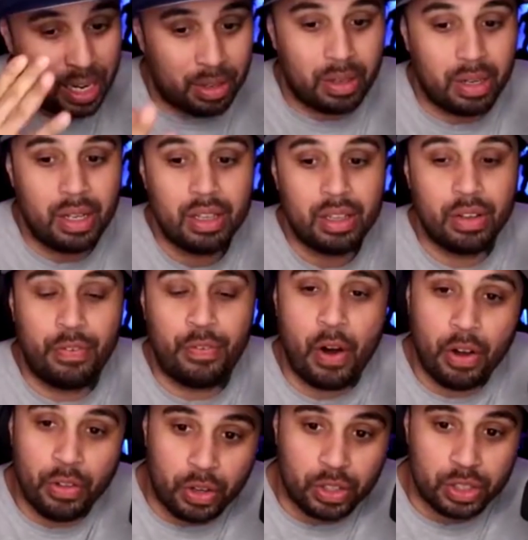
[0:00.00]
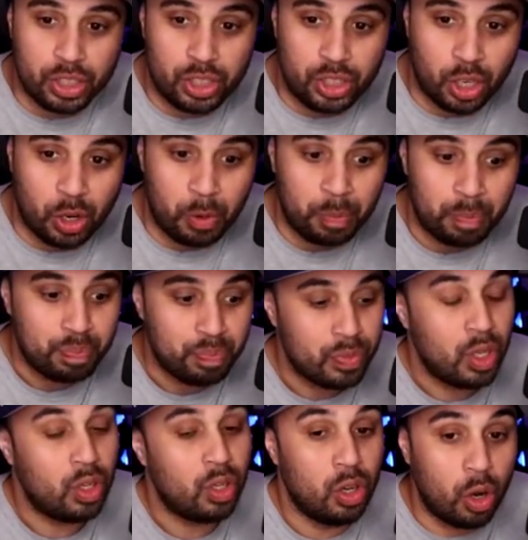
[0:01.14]
out. The father on the show.
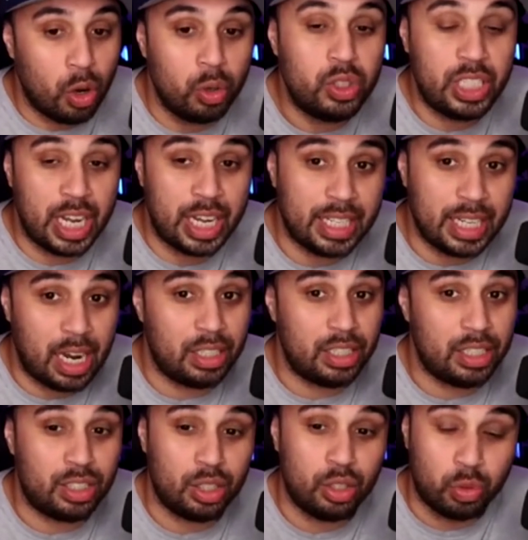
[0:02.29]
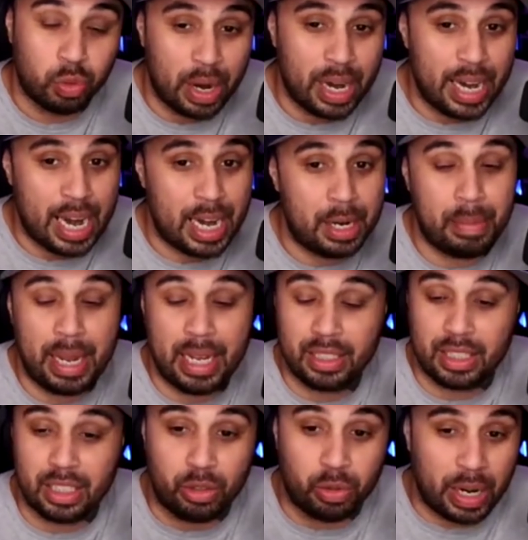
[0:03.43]
Go check it out. It's a great anime.
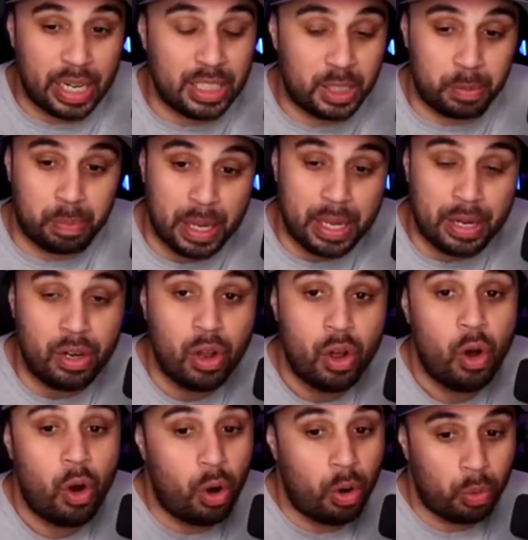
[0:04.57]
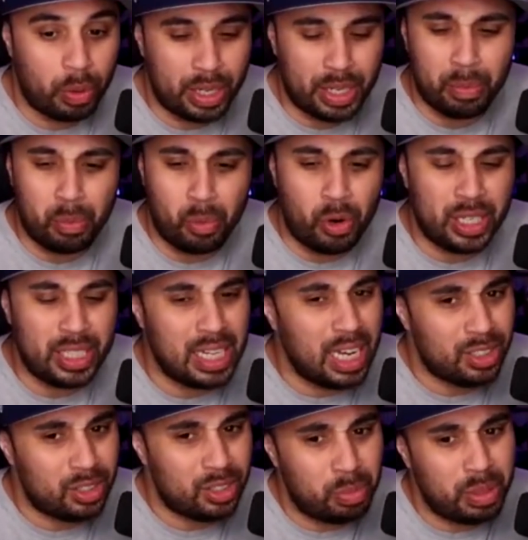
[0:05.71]
It's a great spin on Rick and Morty.
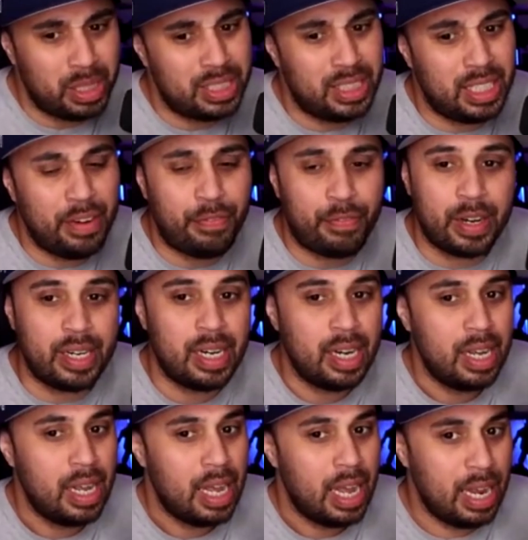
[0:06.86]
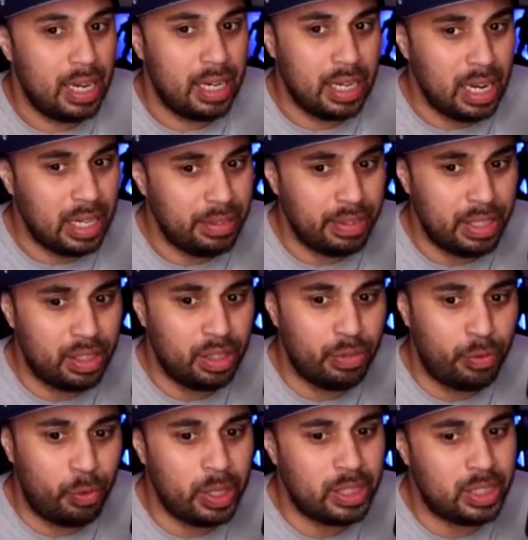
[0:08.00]
Not too much different, and not even in the
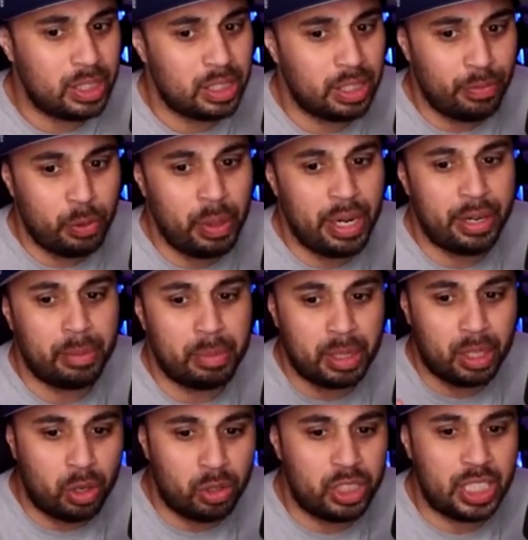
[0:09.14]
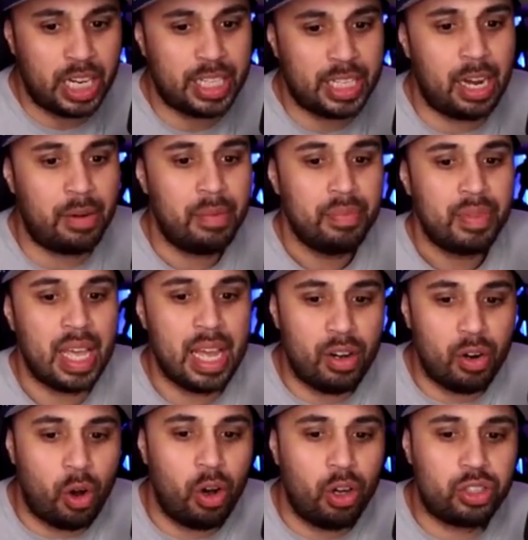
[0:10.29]
voices if you hear it, but go check it out. And
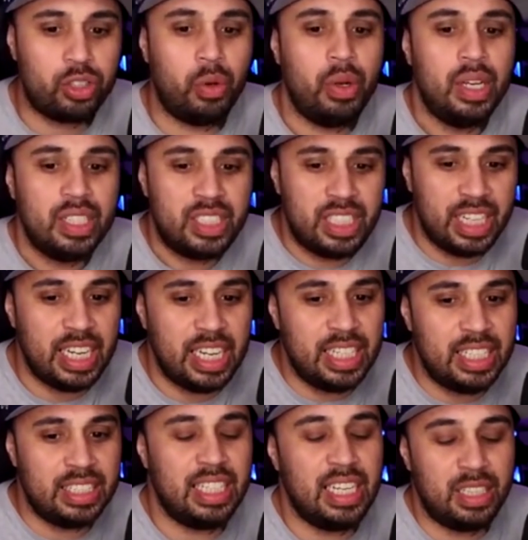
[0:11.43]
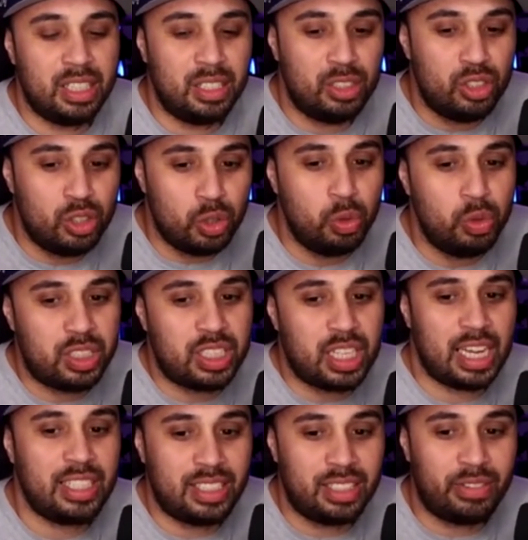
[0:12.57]
also, she is in the new
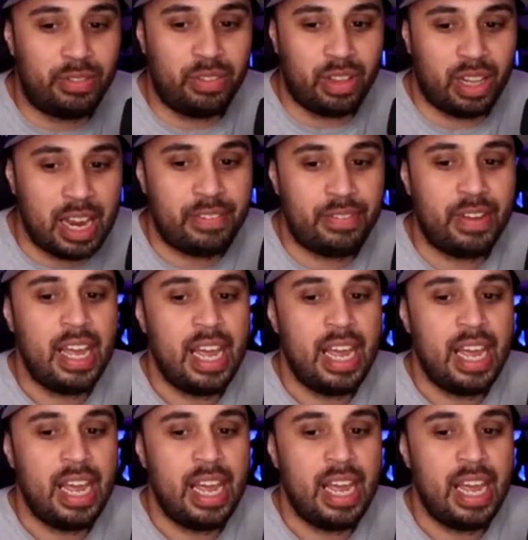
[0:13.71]
slice of life